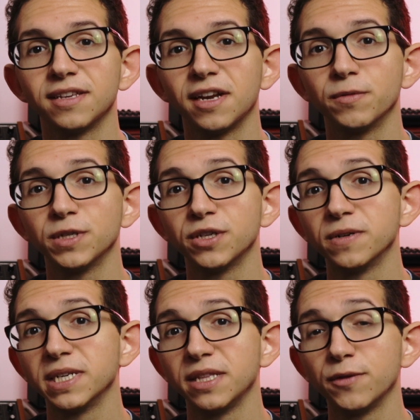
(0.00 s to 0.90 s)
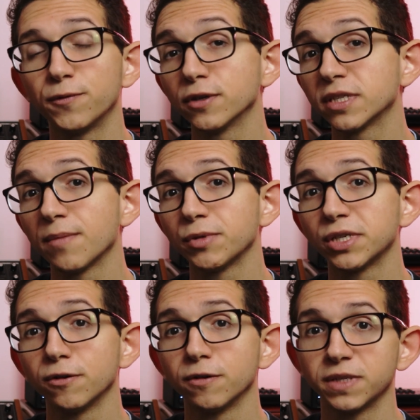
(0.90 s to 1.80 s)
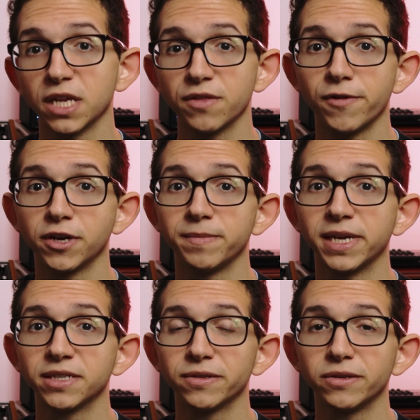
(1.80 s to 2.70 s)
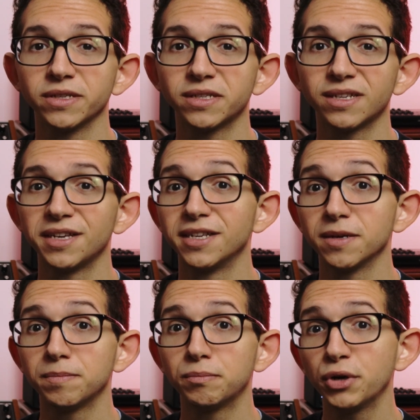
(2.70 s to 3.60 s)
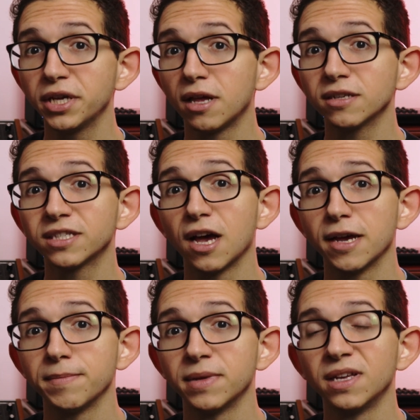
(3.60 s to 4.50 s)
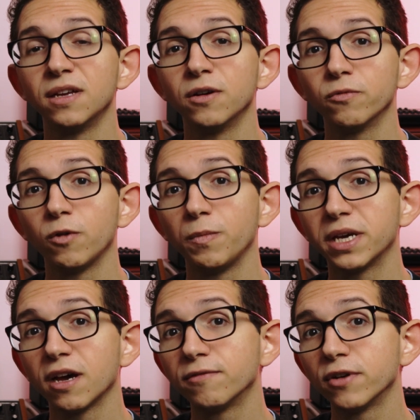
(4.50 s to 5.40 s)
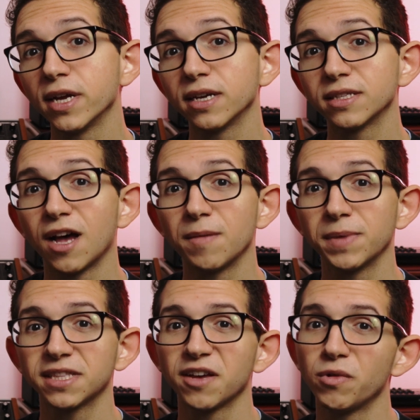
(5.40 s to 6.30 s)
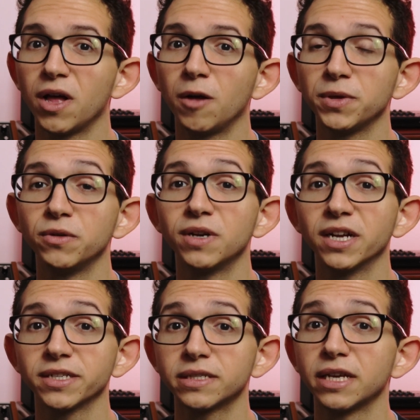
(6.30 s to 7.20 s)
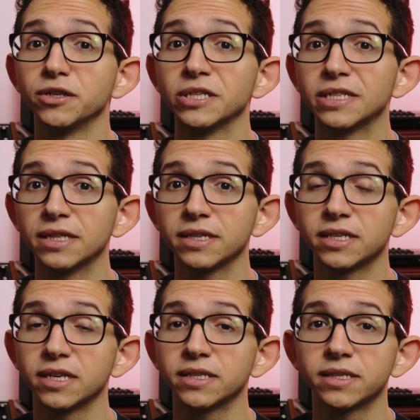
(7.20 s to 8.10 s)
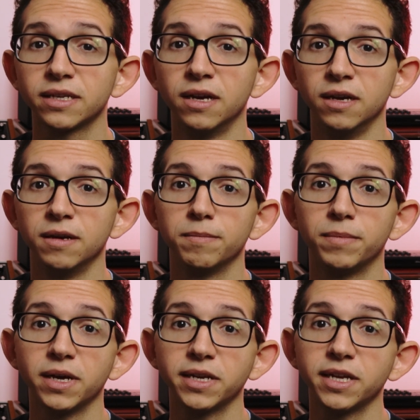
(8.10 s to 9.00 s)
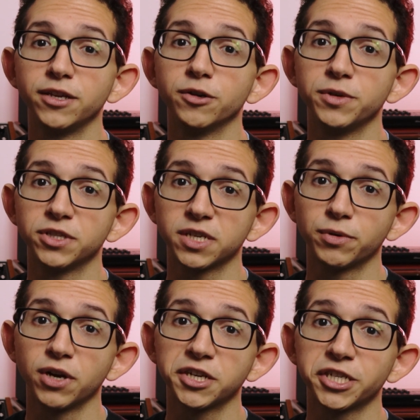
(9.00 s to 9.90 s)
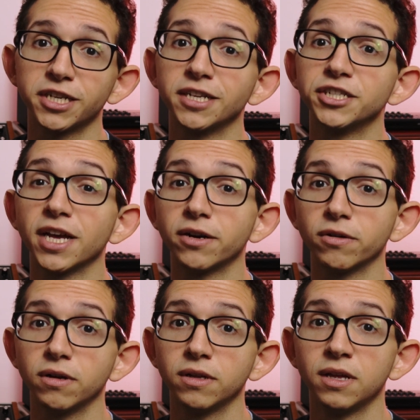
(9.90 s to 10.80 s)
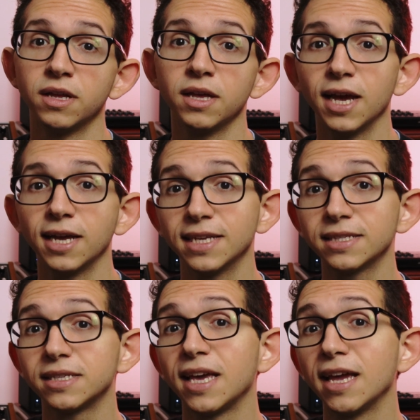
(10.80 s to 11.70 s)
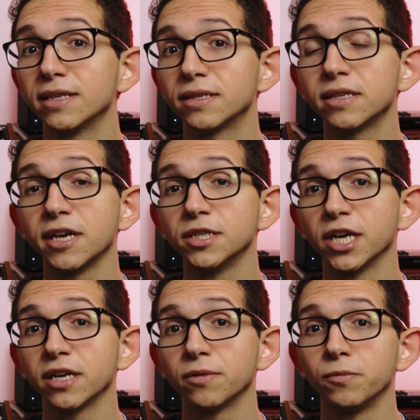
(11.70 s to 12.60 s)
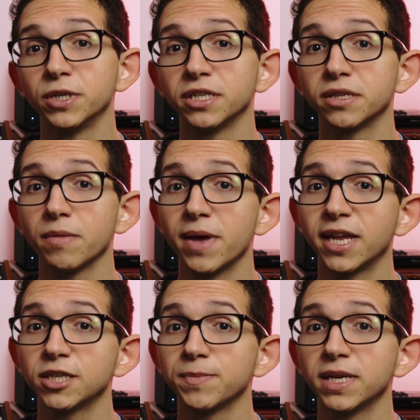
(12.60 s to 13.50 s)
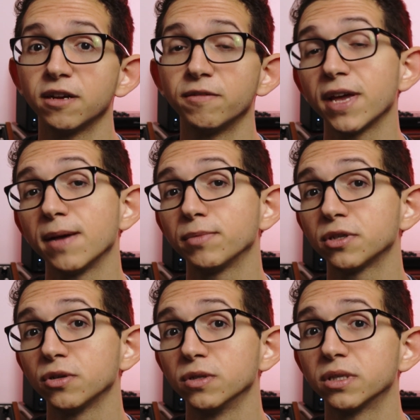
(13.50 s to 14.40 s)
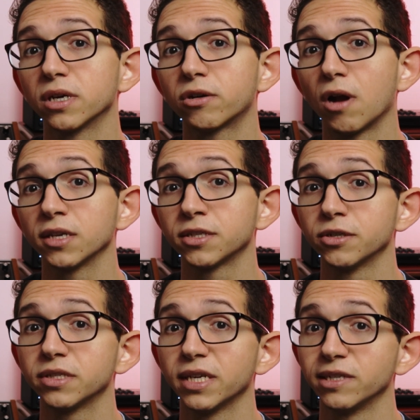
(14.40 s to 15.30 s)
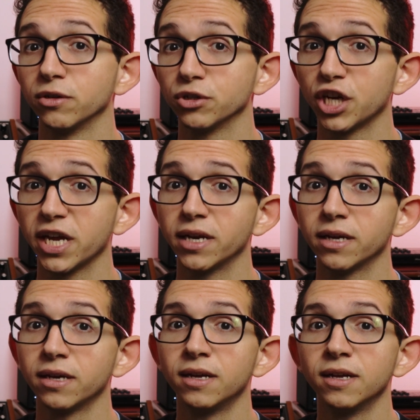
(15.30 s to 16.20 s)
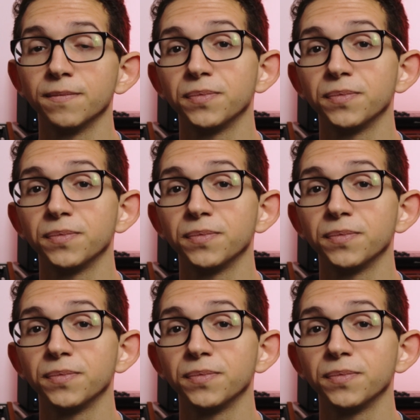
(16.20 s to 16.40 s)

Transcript: Today we're doing the first episode of Synth Fundamentals in a pretty long time. We'll be covering a topic that will help you not just in your synthesis, but in your music production in general. And that's gain staging, which is the management of amplitudes across your signal chain.